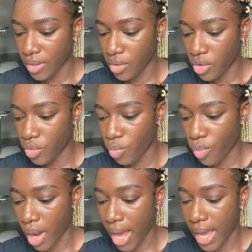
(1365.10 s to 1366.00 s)
on
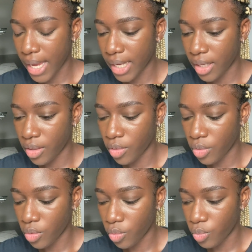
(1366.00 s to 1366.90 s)
why
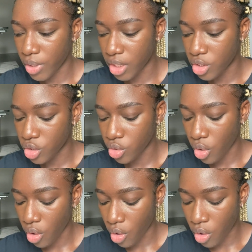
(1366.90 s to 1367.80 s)
we
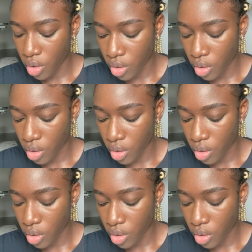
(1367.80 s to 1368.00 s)
saw